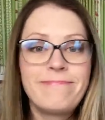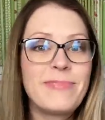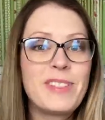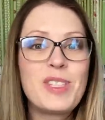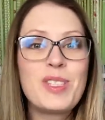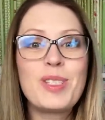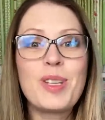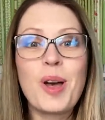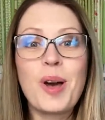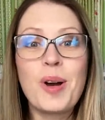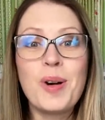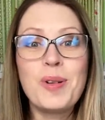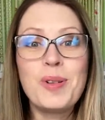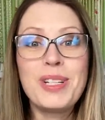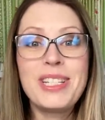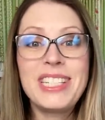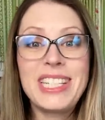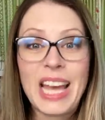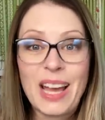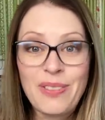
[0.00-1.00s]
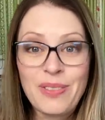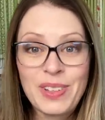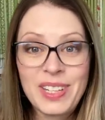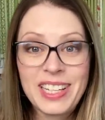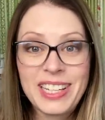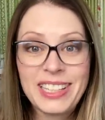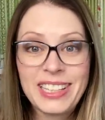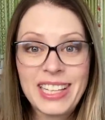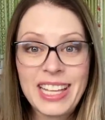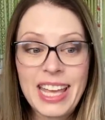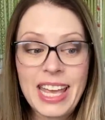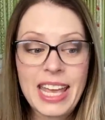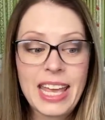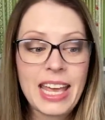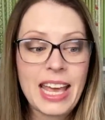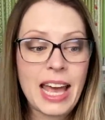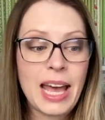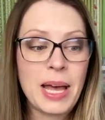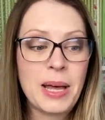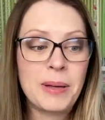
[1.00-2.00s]
So
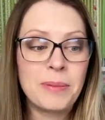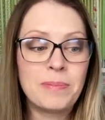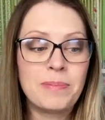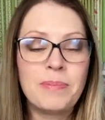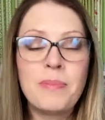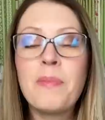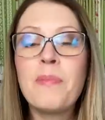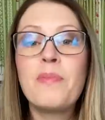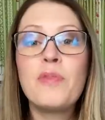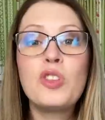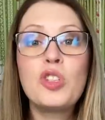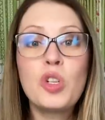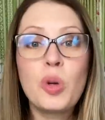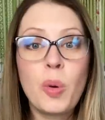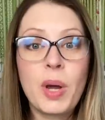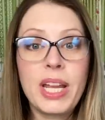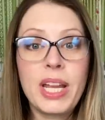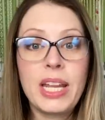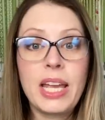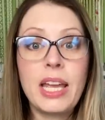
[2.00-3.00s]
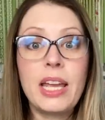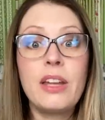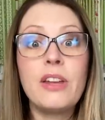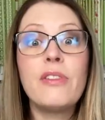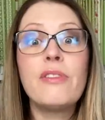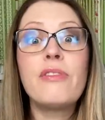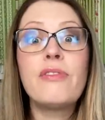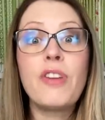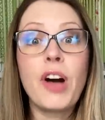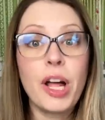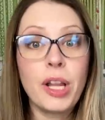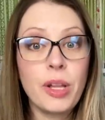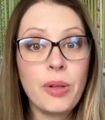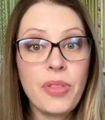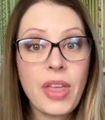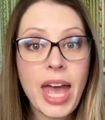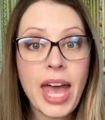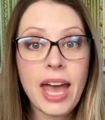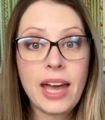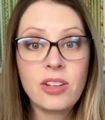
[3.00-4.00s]
definitely um join in, follow
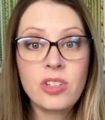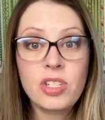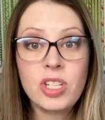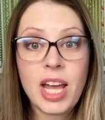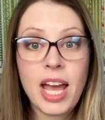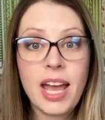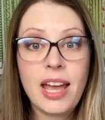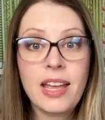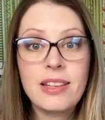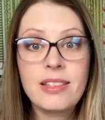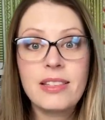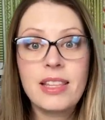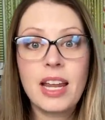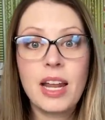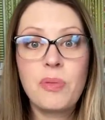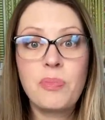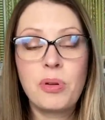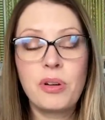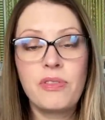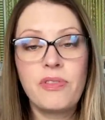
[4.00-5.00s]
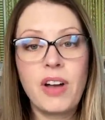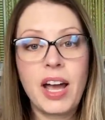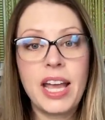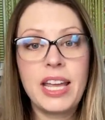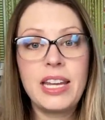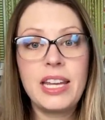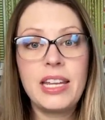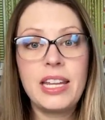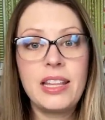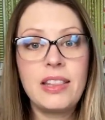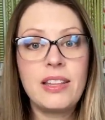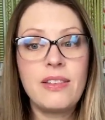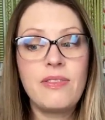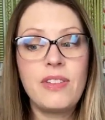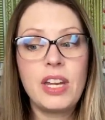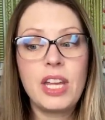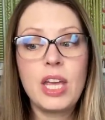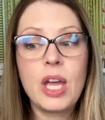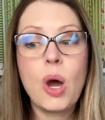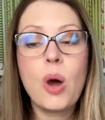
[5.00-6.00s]
the hashtags that I provided in the
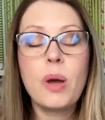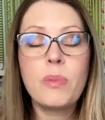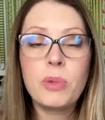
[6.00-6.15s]
video.